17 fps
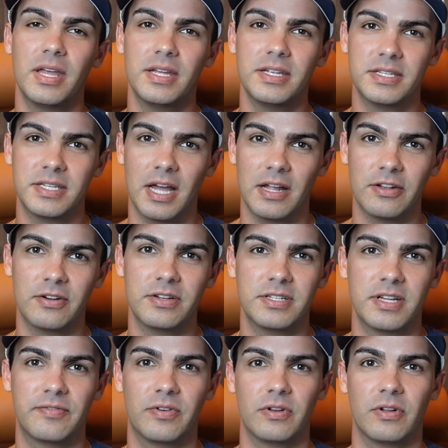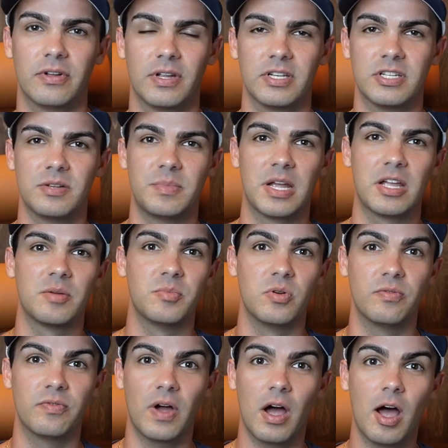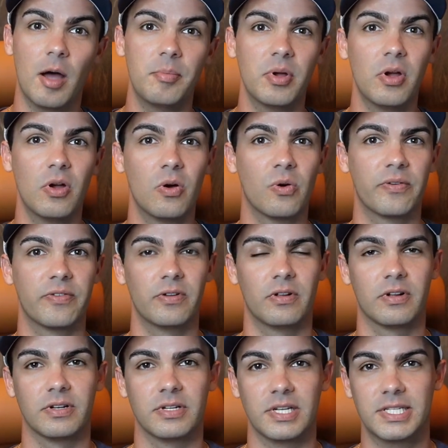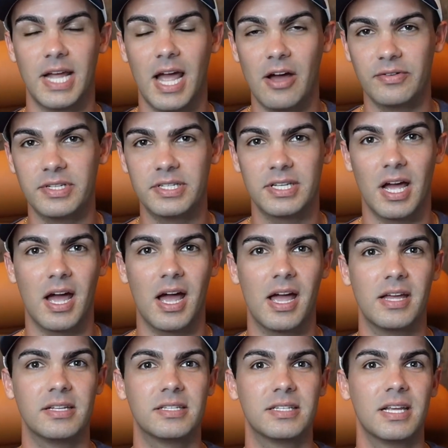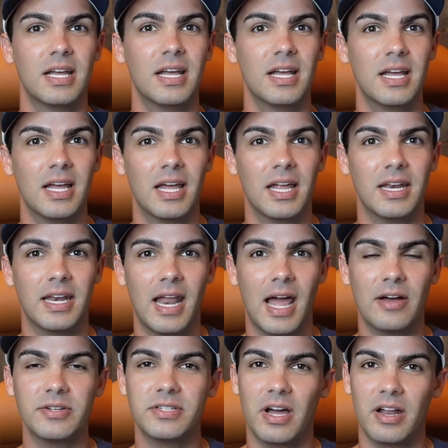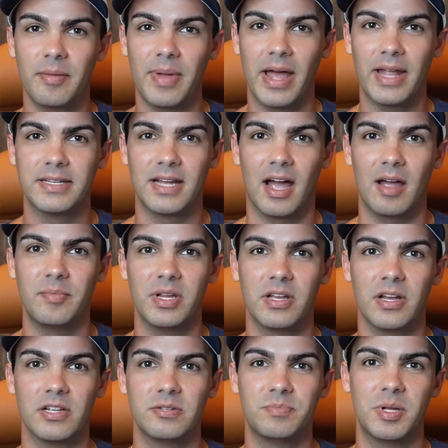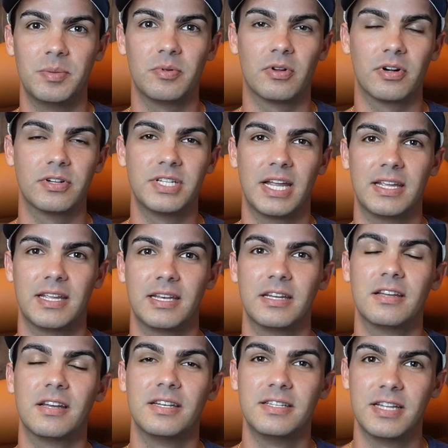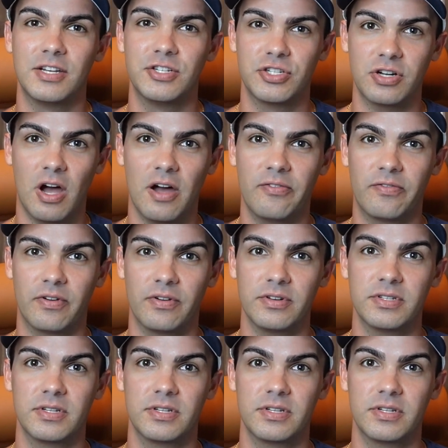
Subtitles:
Sellers, if you're looking to make a move up, or if you're looking to downsize, now's not a bad time because people are taking contingent offers.